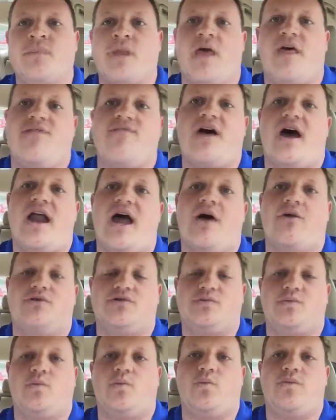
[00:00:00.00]
And they found out it
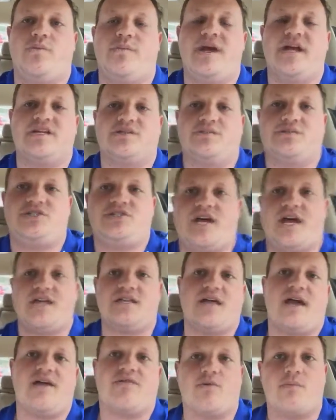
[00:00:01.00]
was the biggest
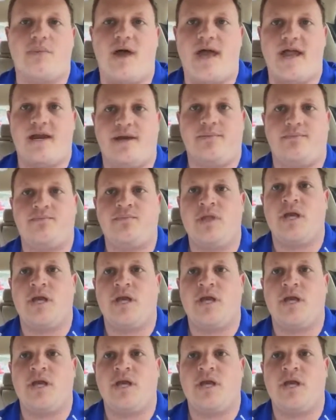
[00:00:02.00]
mistake they ever made.